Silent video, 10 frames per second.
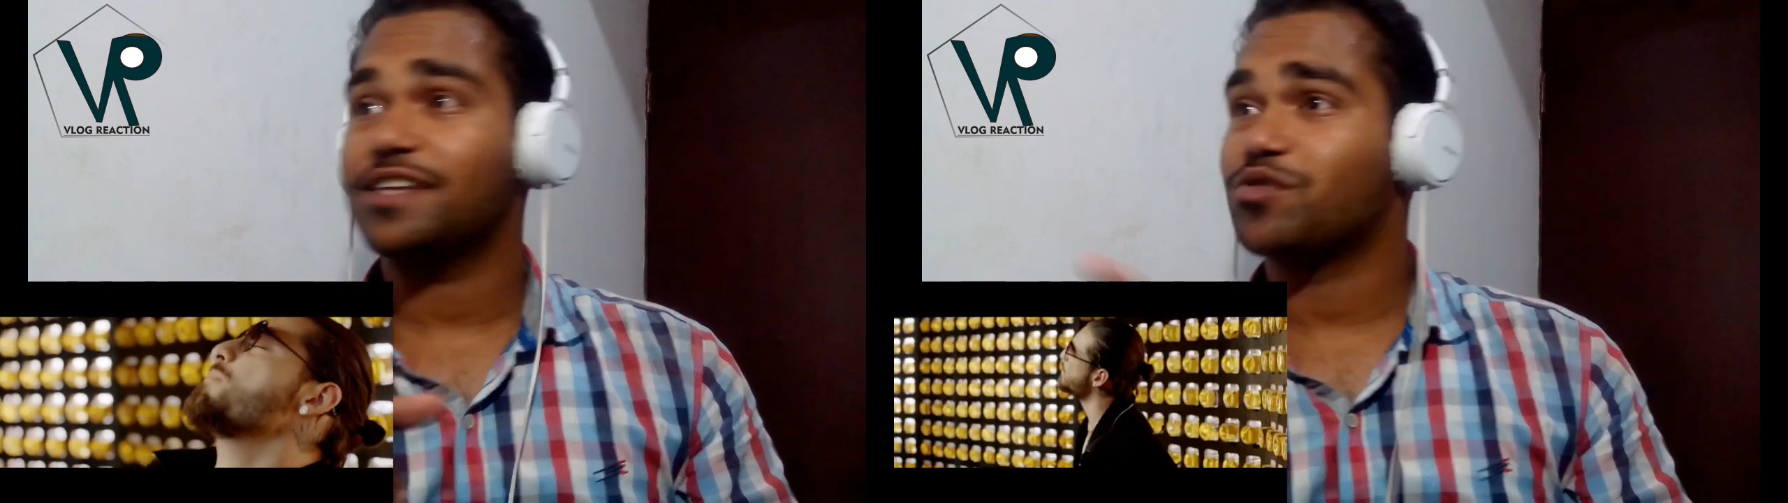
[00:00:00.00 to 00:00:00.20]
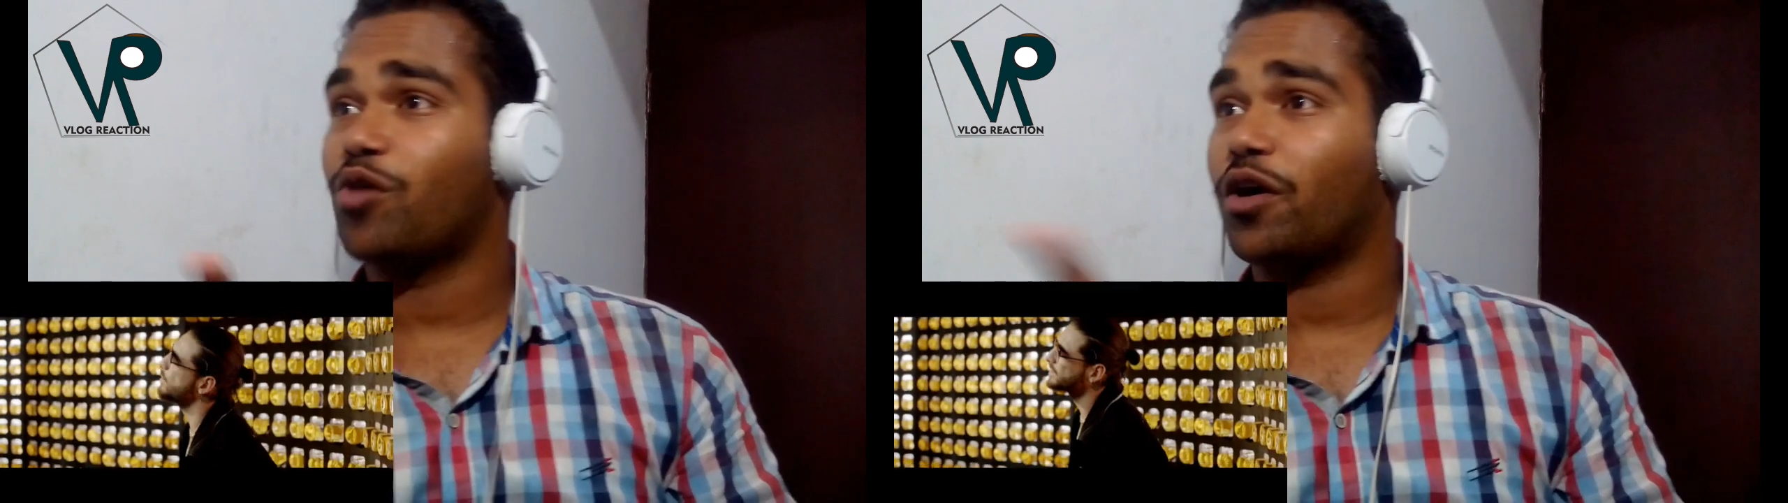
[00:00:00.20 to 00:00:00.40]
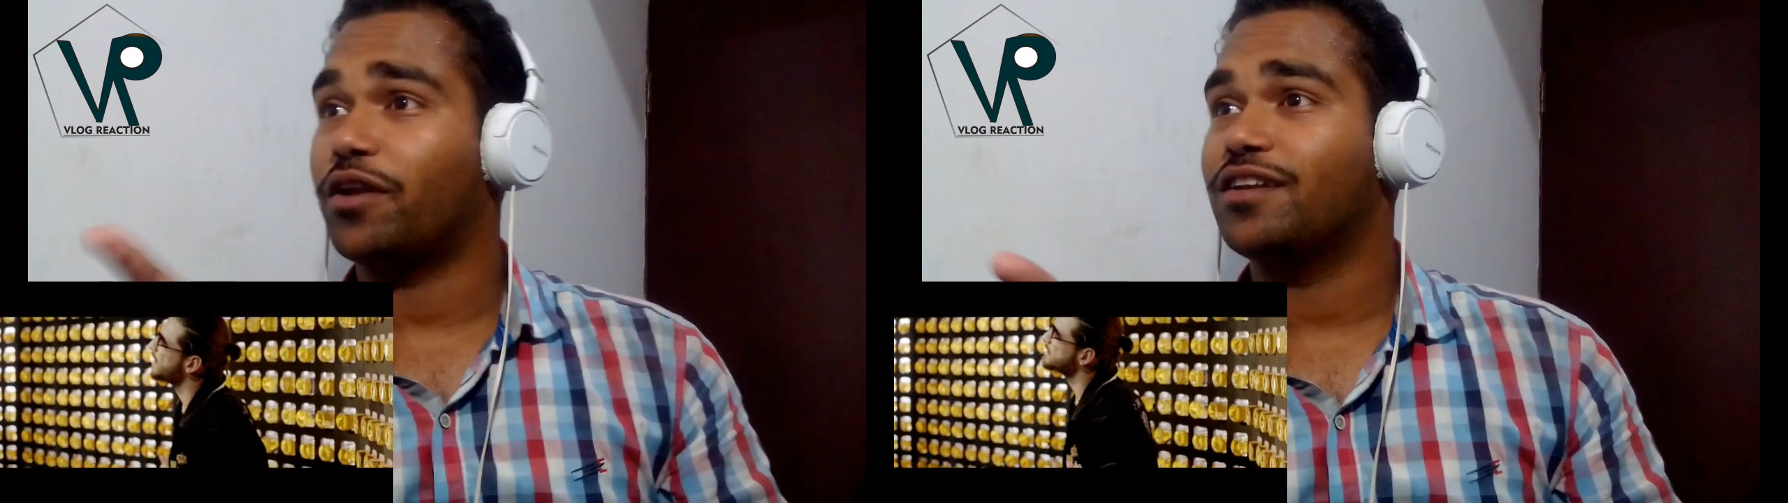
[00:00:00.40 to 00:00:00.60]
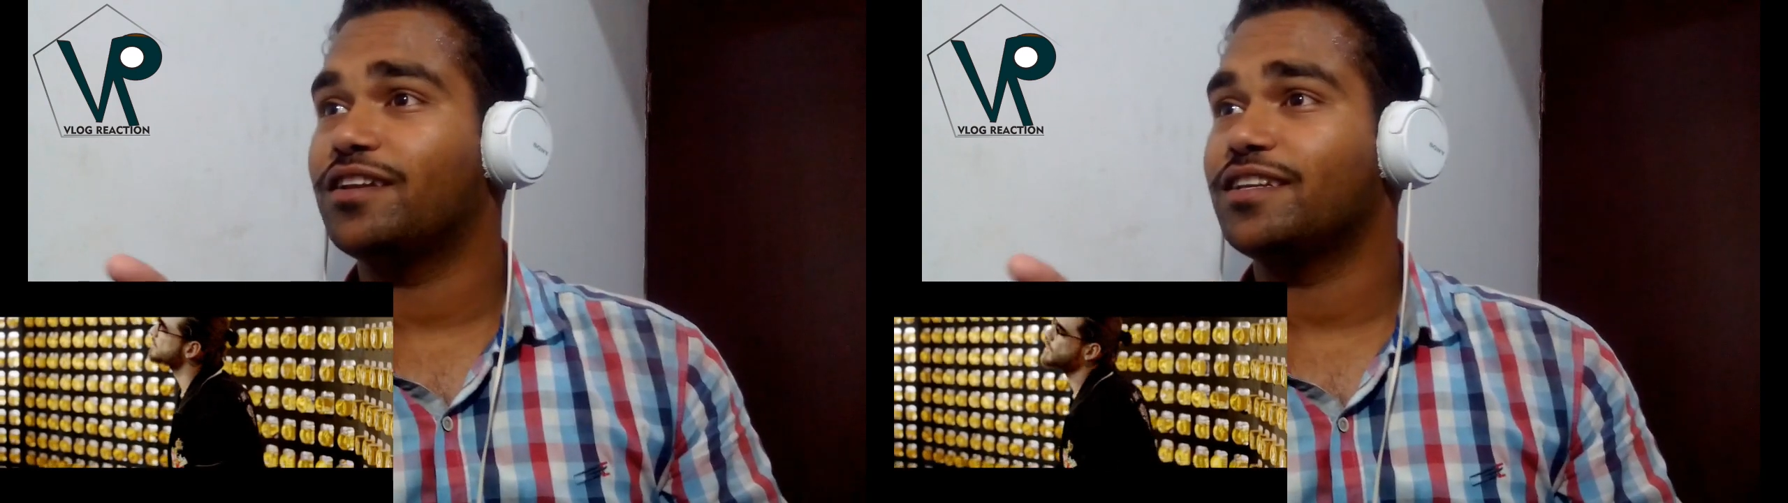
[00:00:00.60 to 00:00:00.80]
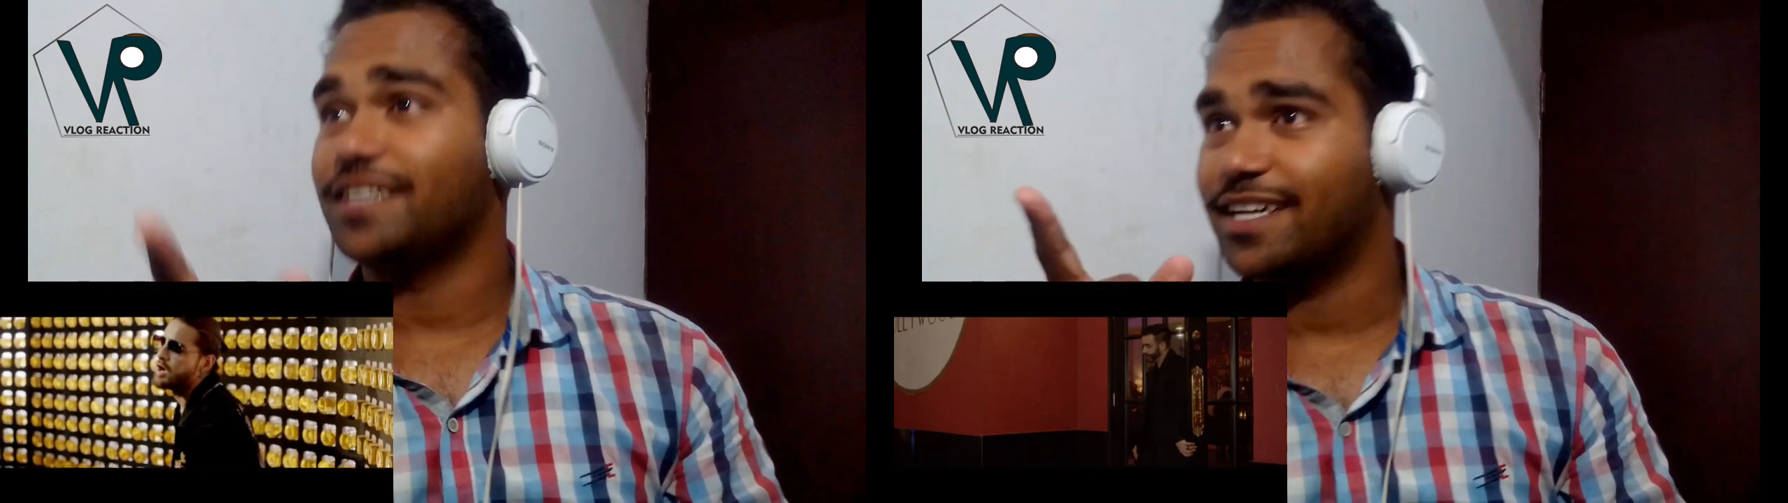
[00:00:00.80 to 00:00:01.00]
is gone.
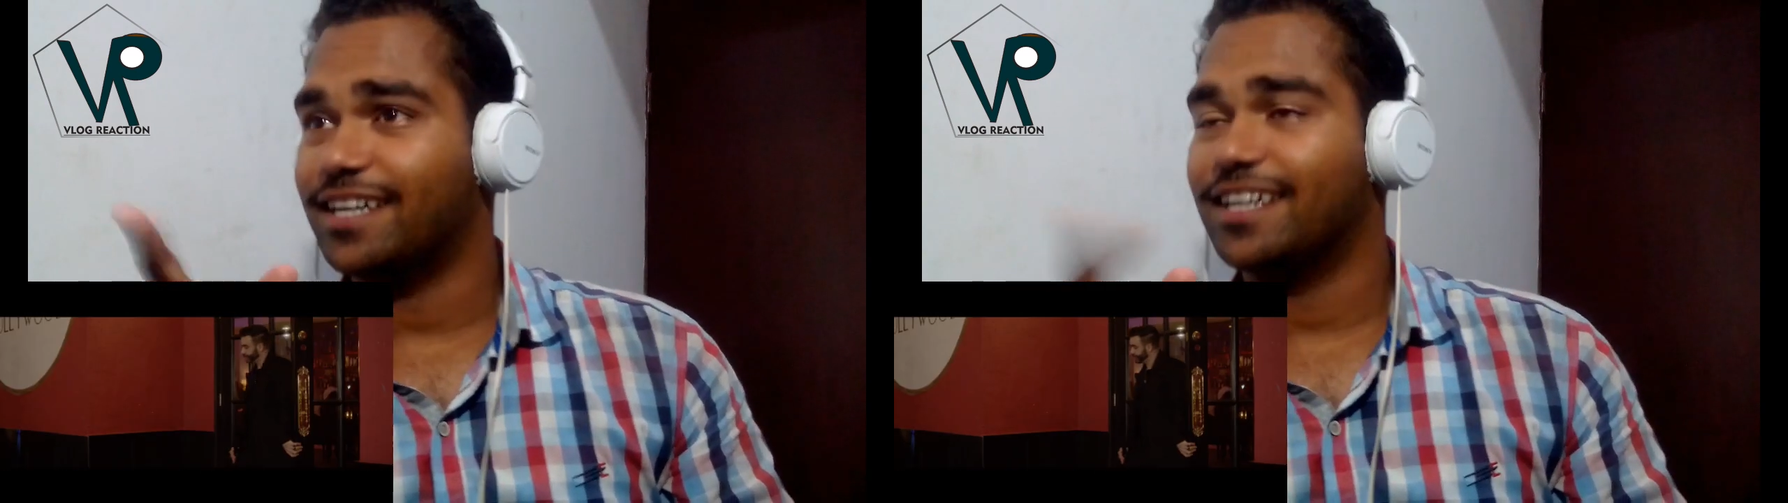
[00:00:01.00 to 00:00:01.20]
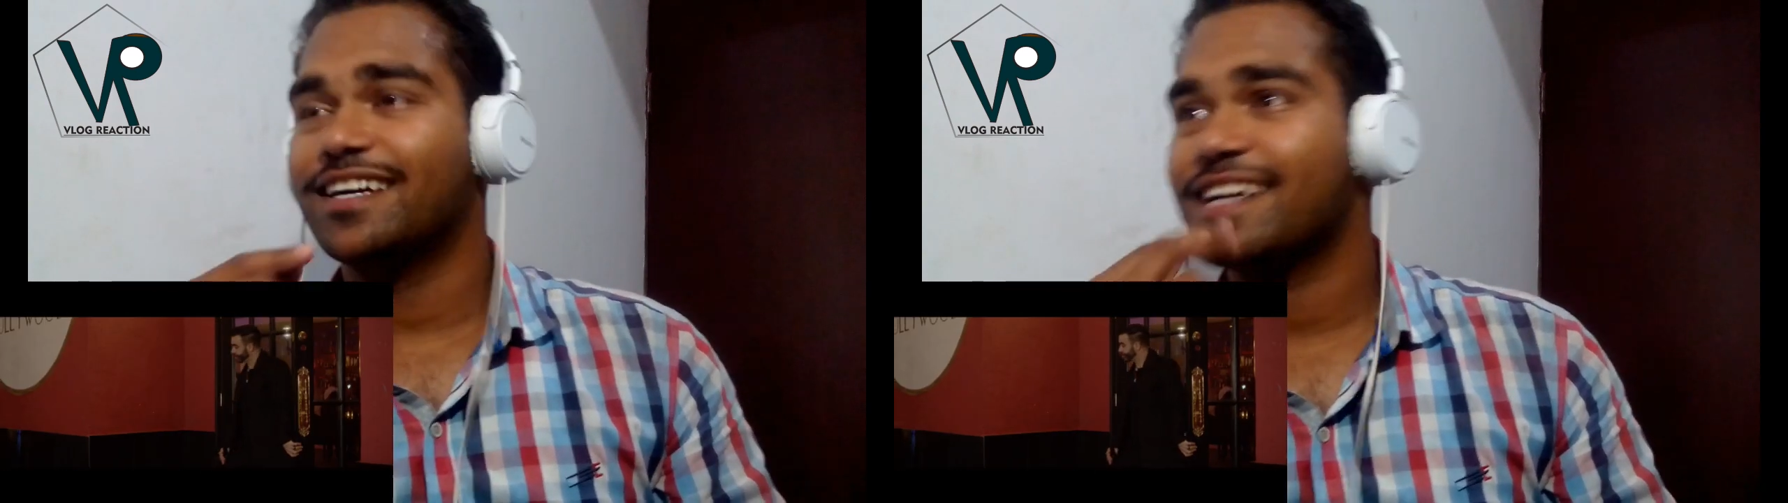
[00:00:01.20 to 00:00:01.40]
Yeah.